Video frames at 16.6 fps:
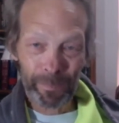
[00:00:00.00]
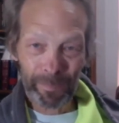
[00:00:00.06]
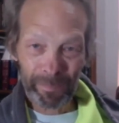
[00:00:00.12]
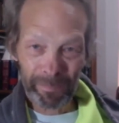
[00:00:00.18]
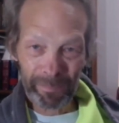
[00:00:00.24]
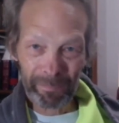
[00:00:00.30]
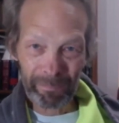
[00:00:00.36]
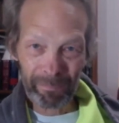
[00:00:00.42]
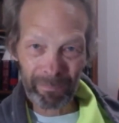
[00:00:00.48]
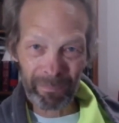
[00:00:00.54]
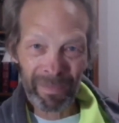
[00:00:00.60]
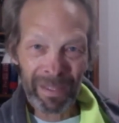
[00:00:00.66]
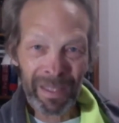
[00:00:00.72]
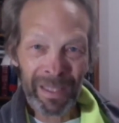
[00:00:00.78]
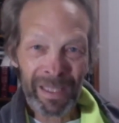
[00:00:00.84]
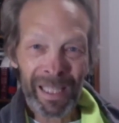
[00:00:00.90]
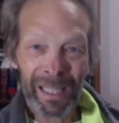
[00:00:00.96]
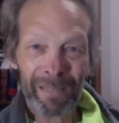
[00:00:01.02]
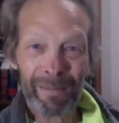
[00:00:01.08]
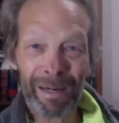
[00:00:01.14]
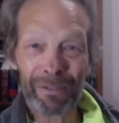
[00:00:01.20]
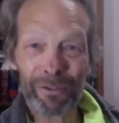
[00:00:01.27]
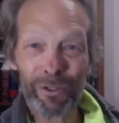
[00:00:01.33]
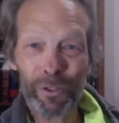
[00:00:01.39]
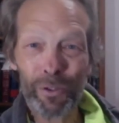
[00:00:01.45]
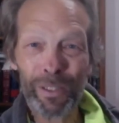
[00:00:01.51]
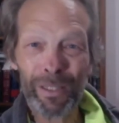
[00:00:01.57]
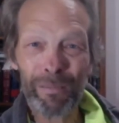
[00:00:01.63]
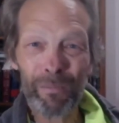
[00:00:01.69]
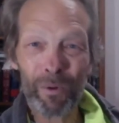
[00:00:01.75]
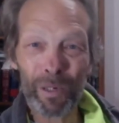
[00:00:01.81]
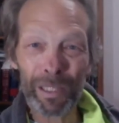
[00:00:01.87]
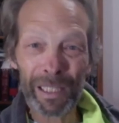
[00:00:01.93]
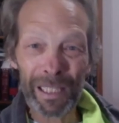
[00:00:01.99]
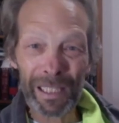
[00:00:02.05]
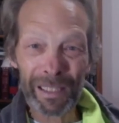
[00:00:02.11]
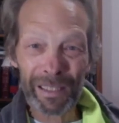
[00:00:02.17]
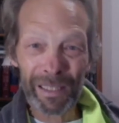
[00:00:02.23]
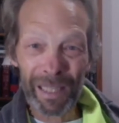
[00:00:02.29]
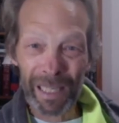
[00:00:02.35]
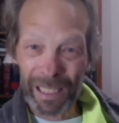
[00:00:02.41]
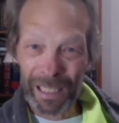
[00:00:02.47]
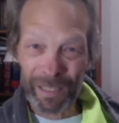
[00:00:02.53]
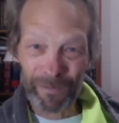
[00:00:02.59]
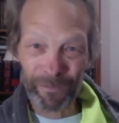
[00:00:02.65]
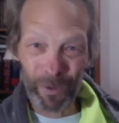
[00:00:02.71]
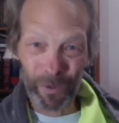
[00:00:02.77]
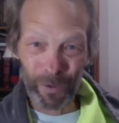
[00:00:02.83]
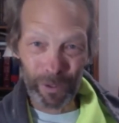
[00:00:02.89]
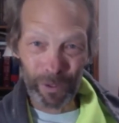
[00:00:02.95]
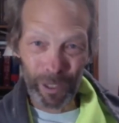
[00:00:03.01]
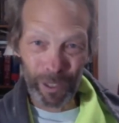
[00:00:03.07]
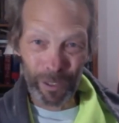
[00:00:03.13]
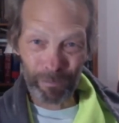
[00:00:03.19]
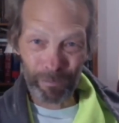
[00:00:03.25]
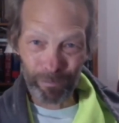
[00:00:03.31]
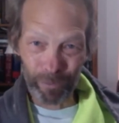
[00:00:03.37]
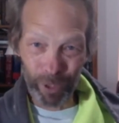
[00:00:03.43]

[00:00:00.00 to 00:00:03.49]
at about two in the morning, I get a phone call.